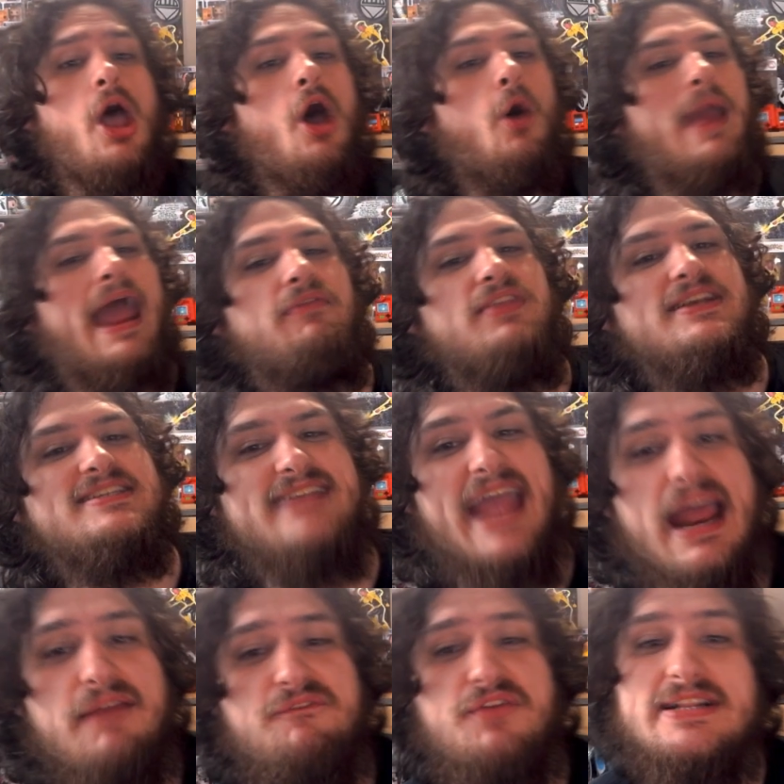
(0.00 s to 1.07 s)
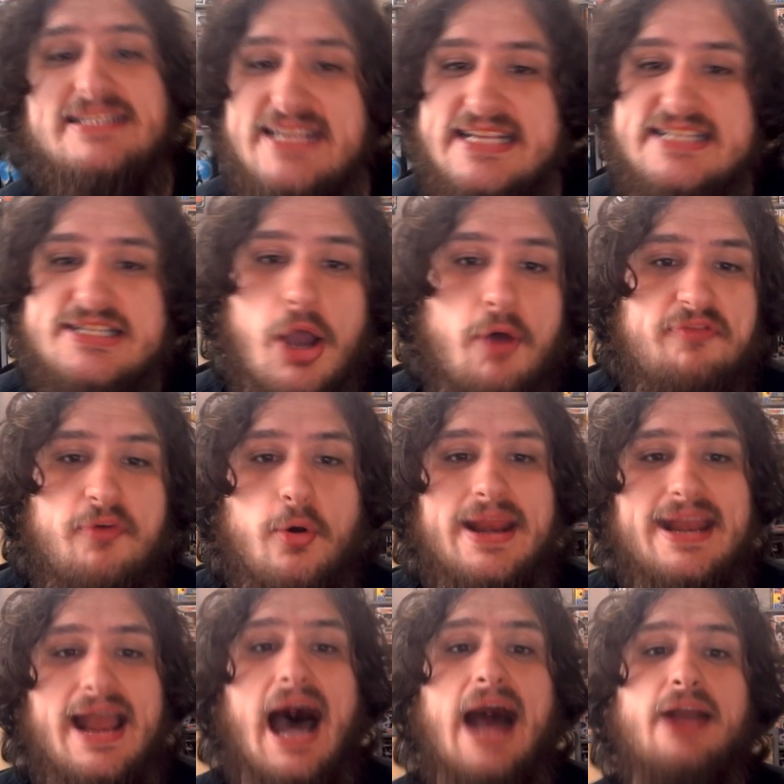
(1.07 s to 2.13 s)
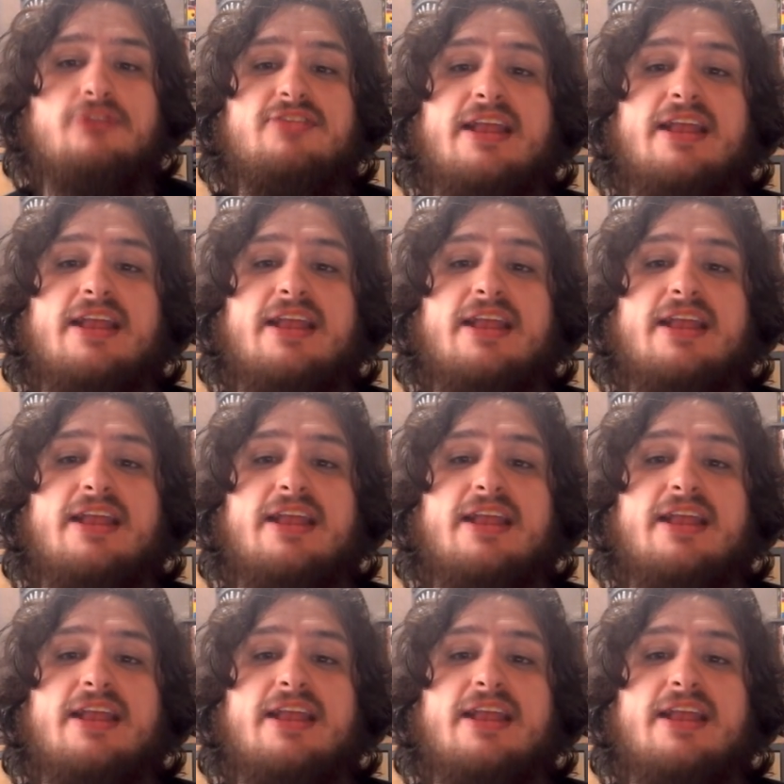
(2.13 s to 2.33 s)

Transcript: We have the San Francisco 49ers.